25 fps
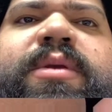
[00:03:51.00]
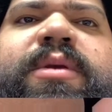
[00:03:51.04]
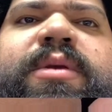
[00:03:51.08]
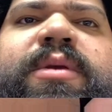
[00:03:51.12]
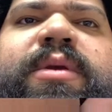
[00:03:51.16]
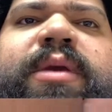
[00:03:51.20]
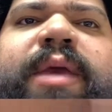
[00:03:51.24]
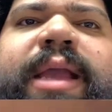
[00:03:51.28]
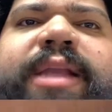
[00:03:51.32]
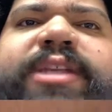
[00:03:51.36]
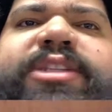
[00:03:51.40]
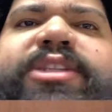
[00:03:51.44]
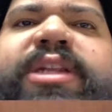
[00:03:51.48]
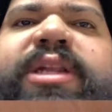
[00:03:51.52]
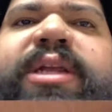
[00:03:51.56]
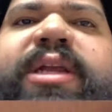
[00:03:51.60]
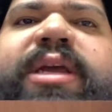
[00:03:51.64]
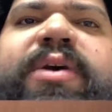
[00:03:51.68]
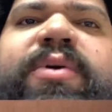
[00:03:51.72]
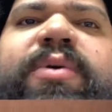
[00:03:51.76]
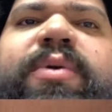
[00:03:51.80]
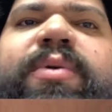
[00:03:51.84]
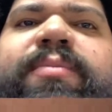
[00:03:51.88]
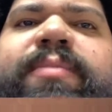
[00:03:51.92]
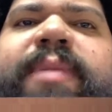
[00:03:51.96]
actually,
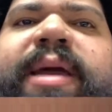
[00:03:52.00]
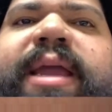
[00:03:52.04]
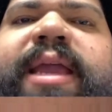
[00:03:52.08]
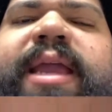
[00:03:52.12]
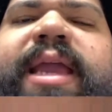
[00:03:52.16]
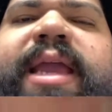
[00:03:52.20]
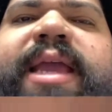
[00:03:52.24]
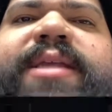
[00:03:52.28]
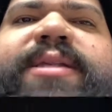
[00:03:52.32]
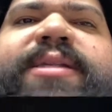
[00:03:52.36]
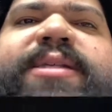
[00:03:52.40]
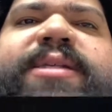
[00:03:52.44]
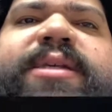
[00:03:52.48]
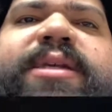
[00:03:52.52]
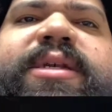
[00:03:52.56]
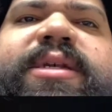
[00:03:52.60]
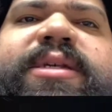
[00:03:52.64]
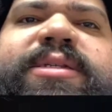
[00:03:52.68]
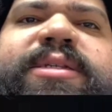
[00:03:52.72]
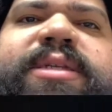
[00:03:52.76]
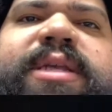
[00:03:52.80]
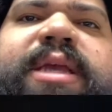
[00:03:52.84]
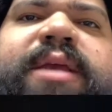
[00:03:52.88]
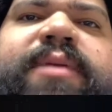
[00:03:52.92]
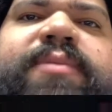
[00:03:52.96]
oh, my hands it
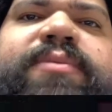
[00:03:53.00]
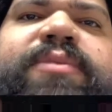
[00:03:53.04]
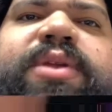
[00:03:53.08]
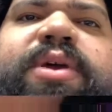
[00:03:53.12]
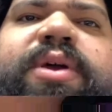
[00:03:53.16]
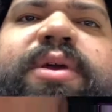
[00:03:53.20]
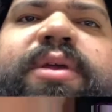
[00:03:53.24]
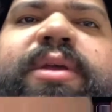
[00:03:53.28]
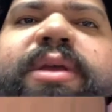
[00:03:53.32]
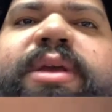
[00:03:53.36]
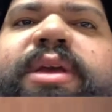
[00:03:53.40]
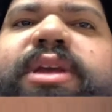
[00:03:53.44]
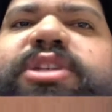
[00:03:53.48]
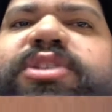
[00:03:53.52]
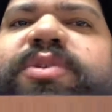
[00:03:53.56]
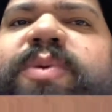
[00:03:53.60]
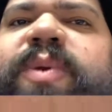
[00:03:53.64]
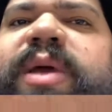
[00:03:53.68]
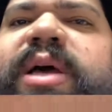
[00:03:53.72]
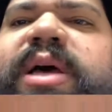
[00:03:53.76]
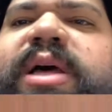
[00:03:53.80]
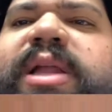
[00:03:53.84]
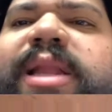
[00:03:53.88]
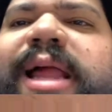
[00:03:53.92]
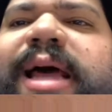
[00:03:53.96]
because I do. So
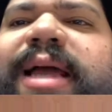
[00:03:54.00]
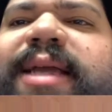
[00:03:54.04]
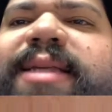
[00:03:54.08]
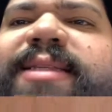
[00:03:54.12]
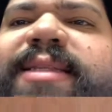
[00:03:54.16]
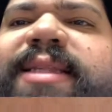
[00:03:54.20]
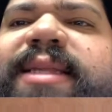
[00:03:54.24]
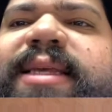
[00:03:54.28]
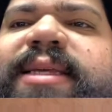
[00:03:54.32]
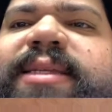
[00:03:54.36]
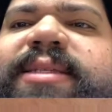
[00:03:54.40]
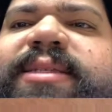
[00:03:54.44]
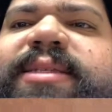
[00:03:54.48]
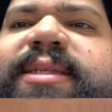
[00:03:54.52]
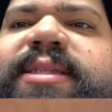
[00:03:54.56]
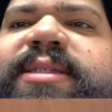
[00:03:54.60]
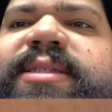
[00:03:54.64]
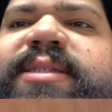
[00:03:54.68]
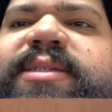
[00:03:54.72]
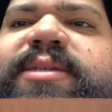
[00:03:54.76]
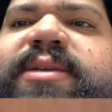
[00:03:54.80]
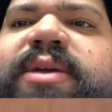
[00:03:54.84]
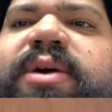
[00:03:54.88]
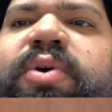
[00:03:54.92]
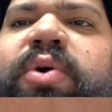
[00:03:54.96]
it unlocks this.
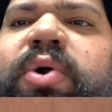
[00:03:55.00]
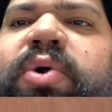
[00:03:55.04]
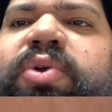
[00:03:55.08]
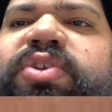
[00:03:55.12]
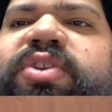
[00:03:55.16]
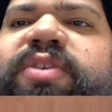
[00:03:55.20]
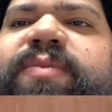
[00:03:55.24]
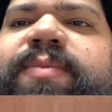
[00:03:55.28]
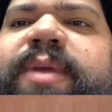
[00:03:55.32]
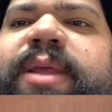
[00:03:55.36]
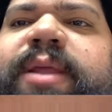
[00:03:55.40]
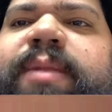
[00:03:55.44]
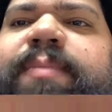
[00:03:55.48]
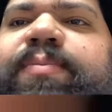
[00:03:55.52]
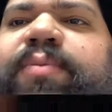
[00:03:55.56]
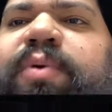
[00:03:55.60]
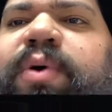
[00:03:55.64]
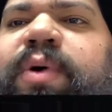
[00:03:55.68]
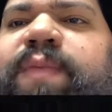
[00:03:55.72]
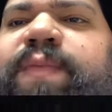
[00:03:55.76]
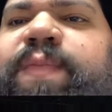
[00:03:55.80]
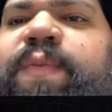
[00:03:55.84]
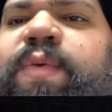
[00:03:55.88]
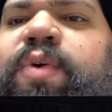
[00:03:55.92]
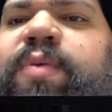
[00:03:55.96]
It's ultimate
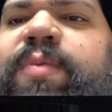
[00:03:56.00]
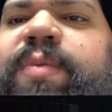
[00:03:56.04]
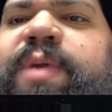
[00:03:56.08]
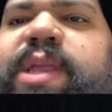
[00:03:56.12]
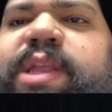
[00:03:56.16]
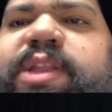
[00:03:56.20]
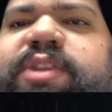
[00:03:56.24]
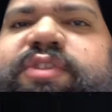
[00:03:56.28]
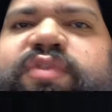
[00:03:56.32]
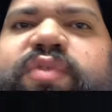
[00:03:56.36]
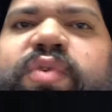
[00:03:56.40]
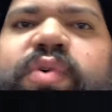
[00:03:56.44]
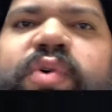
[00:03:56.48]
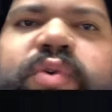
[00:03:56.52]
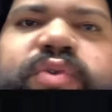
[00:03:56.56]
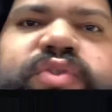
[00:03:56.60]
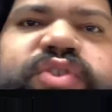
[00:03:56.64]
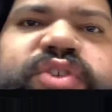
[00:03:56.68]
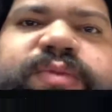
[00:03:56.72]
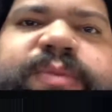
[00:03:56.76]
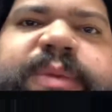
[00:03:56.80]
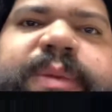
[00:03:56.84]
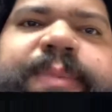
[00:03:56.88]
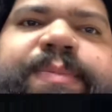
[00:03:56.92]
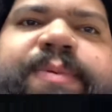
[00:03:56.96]
performance.
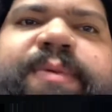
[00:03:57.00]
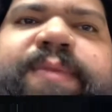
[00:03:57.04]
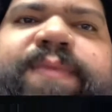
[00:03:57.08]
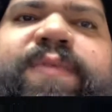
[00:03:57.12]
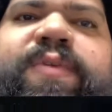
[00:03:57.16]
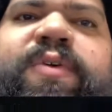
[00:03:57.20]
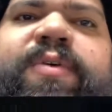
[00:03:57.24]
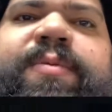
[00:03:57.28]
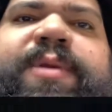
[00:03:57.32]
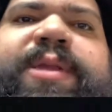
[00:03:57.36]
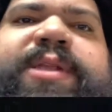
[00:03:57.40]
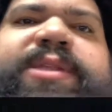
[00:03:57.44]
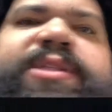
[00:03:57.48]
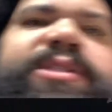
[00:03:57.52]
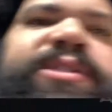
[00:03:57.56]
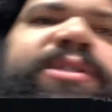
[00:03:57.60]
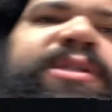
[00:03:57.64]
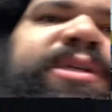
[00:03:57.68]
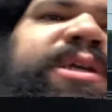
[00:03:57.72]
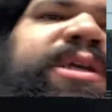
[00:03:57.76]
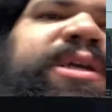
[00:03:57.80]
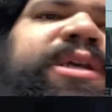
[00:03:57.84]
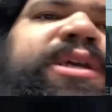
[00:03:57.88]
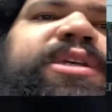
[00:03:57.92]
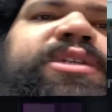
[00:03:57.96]
Ultimate performance.
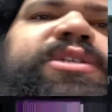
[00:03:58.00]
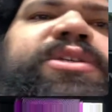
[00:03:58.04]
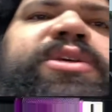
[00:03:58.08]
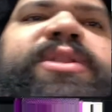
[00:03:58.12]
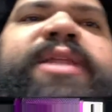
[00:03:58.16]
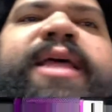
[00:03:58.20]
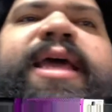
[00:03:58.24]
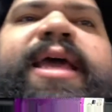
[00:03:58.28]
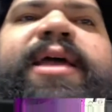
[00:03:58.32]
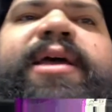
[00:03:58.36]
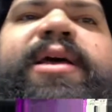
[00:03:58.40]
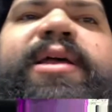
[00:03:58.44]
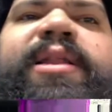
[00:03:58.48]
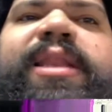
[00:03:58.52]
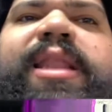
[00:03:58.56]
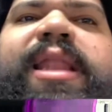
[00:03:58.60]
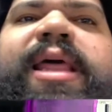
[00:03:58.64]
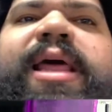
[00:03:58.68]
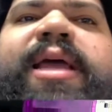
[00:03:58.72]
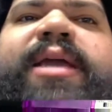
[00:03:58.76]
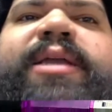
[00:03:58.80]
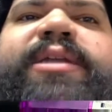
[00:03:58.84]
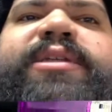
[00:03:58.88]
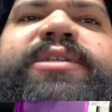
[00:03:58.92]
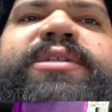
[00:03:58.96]
So that
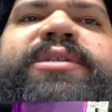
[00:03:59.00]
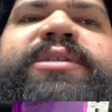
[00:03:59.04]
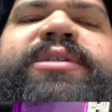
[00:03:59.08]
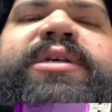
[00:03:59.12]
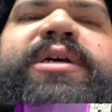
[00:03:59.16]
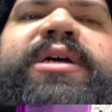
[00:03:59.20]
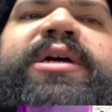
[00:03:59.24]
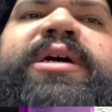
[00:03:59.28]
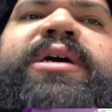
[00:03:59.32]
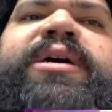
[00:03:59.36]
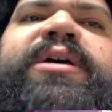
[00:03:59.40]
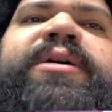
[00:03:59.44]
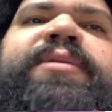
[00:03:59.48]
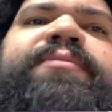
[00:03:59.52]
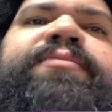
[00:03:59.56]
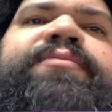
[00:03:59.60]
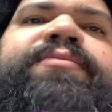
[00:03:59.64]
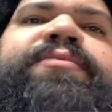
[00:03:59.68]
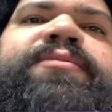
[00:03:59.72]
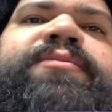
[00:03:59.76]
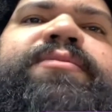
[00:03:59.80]
unlocks, um,